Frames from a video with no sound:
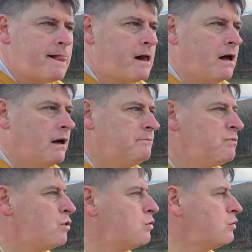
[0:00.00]

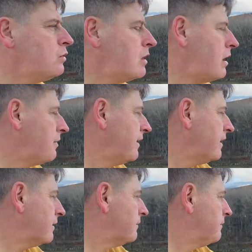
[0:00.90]
No, I
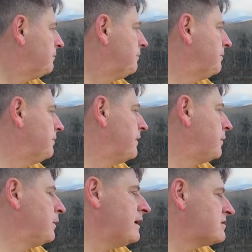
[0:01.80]
think there
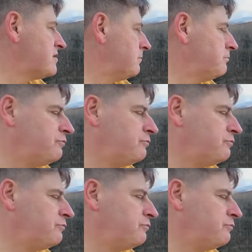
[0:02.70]
were some